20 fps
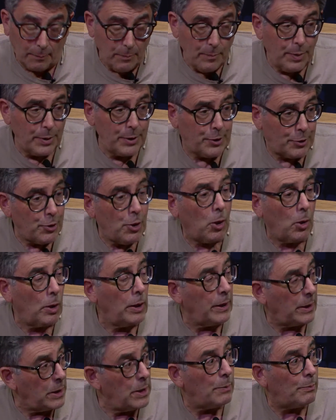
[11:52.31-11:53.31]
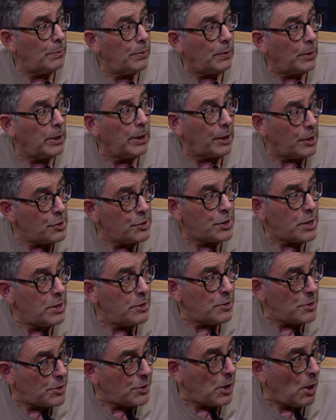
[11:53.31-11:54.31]
patrolling the police,
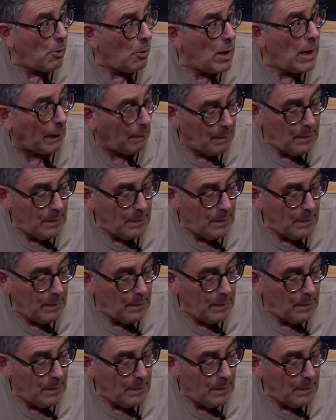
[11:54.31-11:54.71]
and so on.